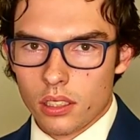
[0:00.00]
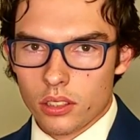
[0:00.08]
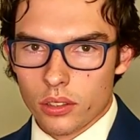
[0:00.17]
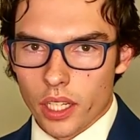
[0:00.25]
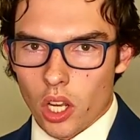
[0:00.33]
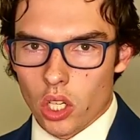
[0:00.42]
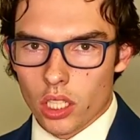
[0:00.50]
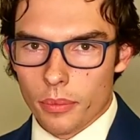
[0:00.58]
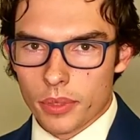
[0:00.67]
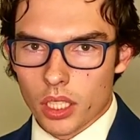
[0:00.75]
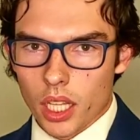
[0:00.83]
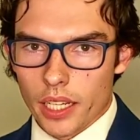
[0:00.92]
Do they all
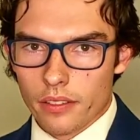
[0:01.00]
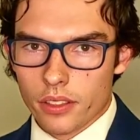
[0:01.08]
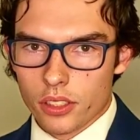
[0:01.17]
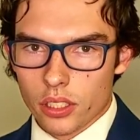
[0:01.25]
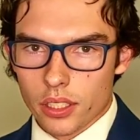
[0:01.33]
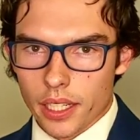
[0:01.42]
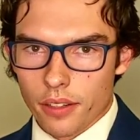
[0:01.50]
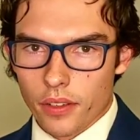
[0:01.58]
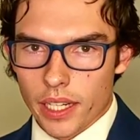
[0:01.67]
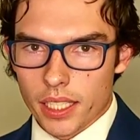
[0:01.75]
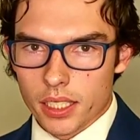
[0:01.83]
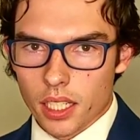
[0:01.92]
come to life just like
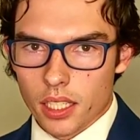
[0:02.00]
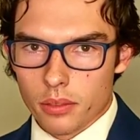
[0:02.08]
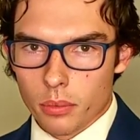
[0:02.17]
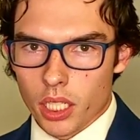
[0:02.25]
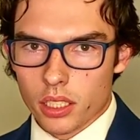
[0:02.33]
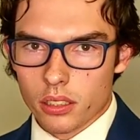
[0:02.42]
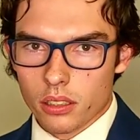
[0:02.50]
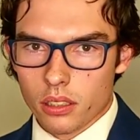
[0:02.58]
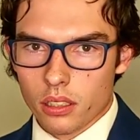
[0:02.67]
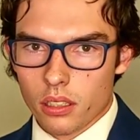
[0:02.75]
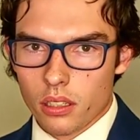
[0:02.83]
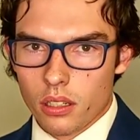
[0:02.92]
Frankenstein's monster?
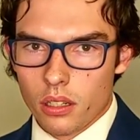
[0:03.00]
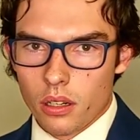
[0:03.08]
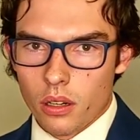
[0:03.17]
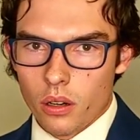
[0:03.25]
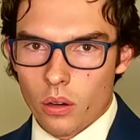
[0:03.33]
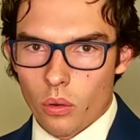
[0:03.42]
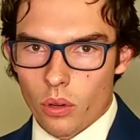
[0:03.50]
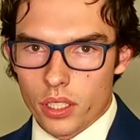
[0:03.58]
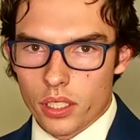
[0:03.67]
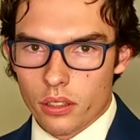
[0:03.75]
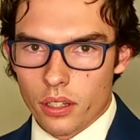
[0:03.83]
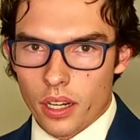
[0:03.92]
Or
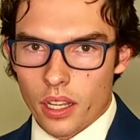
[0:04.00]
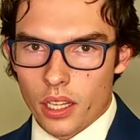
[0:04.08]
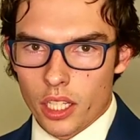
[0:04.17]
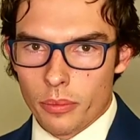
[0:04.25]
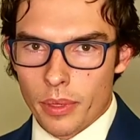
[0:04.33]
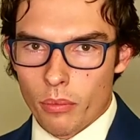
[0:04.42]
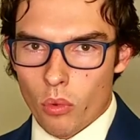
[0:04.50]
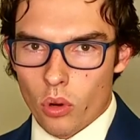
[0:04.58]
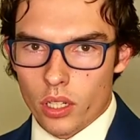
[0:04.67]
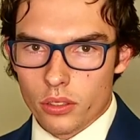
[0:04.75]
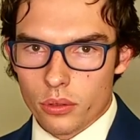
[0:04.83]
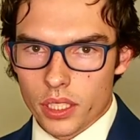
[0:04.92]
is there a little bit
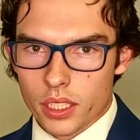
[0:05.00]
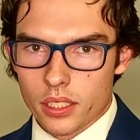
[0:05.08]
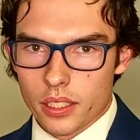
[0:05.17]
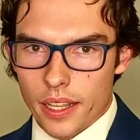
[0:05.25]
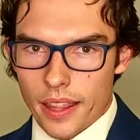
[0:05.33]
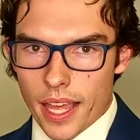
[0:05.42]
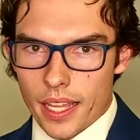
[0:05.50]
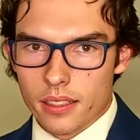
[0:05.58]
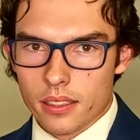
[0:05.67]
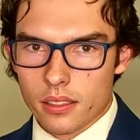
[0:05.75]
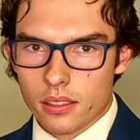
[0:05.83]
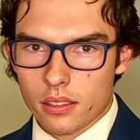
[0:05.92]
more to it than
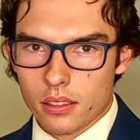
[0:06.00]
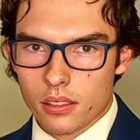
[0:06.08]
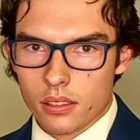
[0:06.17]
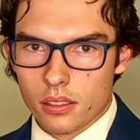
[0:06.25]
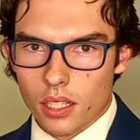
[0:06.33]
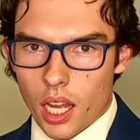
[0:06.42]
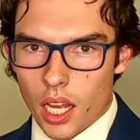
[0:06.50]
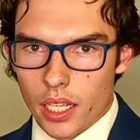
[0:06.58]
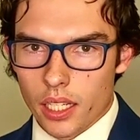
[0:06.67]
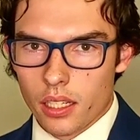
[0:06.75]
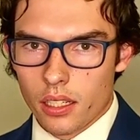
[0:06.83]
that? I